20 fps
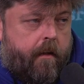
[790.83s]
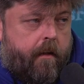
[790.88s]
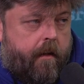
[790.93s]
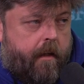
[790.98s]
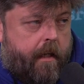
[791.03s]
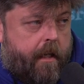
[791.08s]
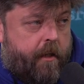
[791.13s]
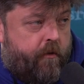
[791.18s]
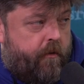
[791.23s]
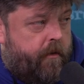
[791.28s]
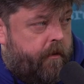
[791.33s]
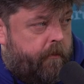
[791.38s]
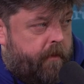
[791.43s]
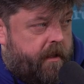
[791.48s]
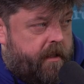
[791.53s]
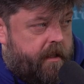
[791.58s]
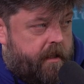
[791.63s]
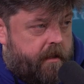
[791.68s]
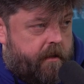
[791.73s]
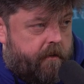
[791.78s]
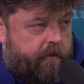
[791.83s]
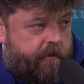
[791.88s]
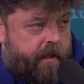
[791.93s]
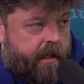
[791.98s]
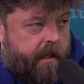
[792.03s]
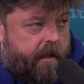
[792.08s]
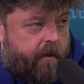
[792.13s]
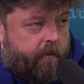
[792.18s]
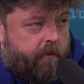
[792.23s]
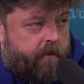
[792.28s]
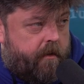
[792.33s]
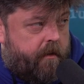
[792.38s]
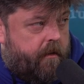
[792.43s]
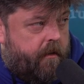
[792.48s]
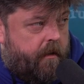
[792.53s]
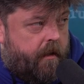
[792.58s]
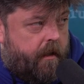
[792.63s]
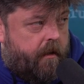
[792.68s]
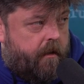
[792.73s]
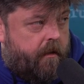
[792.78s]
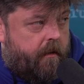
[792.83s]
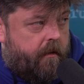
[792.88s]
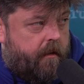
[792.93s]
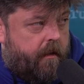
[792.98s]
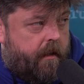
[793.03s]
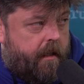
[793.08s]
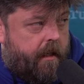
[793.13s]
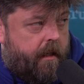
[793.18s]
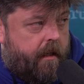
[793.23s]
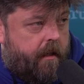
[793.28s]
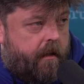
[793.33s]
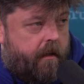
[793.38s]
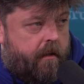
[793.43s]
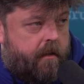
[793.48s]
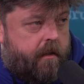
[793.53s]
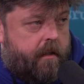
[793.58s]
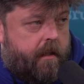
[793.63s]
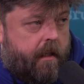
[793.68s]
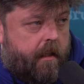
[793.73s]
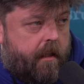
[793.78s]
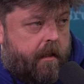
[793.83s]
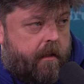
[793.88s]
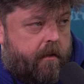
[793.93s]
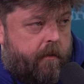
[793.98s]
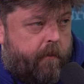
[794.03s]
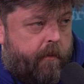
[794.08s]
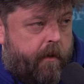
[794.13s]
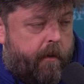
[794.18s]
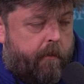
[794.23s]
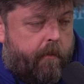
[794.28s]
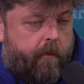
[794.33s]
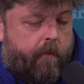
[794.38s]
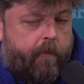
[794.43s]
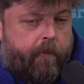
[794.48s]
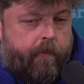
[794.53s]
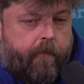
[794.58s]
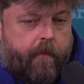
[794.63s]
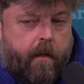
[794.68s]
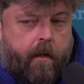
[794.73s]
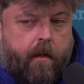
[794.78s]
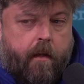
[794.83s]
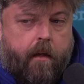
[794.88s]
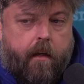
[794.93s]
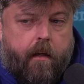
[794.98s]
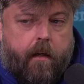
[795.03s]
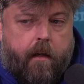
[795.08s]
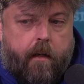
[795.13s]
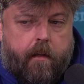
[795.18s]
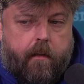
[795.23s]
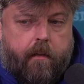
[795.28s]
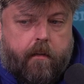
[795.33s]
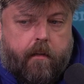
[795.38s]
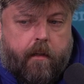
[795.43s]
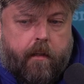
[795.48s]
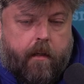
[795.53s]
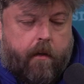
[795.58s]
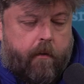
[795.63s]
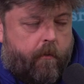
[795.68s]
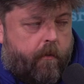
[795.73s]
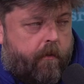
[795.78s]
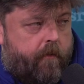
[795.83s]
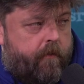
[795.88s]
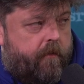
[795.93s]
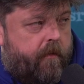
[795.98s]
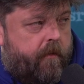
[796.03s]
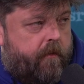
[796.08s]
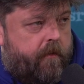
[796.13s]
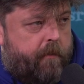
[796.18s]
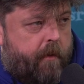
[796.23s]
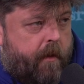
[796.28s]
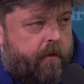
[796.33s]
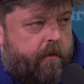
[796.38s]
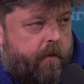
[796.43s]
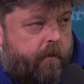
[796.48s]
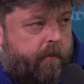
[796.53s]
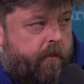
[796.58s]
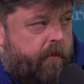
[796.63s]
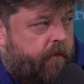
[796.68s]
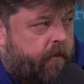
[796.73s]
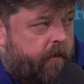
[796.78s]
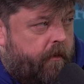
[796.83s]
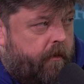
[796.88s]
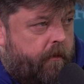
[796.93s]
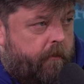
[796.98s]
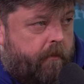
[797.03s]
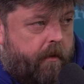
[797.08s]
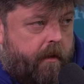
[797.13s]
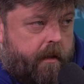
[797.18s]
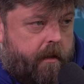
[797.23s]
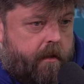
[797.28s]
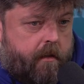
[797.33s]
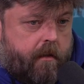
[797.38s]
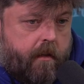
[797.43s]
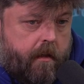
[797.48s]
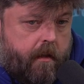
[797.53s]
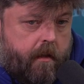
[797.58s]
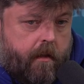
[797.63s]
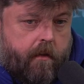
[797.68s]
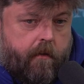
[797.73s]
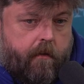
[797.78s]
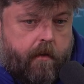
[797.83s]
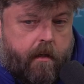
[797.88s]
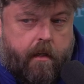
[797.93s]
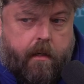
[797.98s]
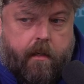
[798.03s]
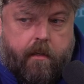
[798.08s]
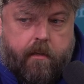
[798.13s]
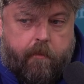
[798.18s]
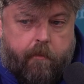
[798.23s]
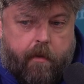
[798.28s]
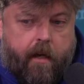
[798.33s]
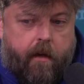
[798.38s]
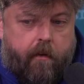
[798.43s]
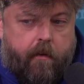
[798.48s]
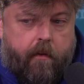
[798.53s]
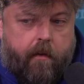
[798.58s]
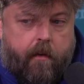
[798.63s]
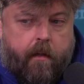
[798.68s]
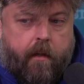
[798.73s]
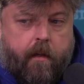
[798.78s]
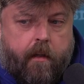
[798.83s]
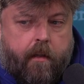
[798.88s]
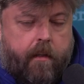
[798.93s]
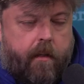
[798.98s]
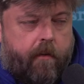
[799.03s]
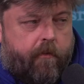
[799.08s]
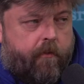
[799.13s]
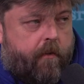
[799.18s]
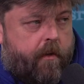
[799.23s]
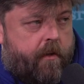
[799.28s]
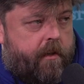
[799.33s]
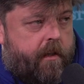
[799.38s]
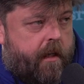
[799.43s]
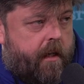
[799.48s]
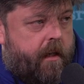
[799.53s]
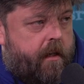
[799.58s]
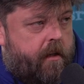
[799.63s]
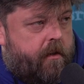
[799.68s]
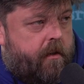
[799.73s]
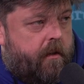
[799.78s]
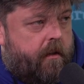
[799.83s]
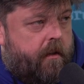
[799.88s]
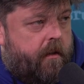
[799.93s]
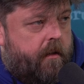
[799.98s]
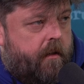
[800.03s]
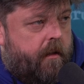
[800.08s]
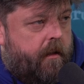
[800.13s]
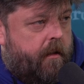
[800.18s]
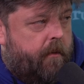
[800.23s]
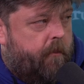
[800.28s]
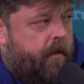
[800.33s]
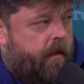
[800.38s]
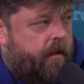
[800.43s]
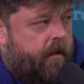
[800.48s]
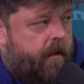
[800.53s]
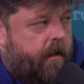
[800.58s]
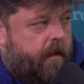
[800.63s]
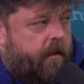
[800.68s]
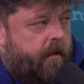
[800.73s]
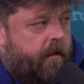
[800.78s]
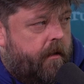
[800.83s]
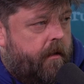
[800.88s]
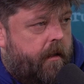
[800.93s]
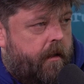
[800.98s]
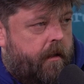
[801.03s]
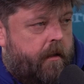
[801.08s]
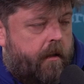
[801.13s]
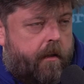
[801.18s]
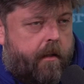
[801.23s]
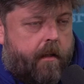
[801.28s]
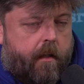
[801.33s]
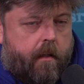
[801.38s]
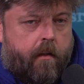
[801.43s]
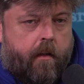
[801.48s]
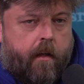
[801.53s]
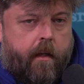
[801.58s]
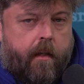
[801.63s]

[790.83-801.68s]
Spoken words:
And you're in the business of sales at the end of the day and selling to people. And I know we've spoke to it before, but it is about differentiation in the market. And I think